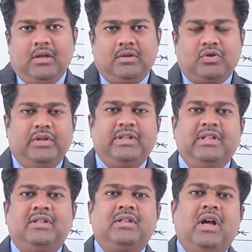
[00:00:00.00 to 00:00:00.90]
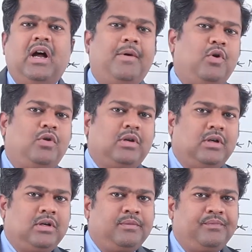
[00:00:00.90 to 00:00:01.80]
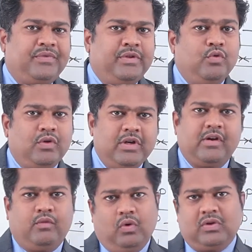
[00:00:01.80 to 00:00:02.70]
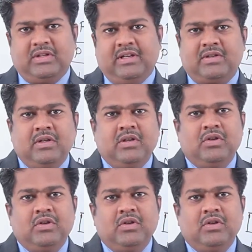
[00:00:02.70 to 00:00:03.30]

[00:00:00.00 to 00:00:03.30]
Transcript: So this is about nuclear forces.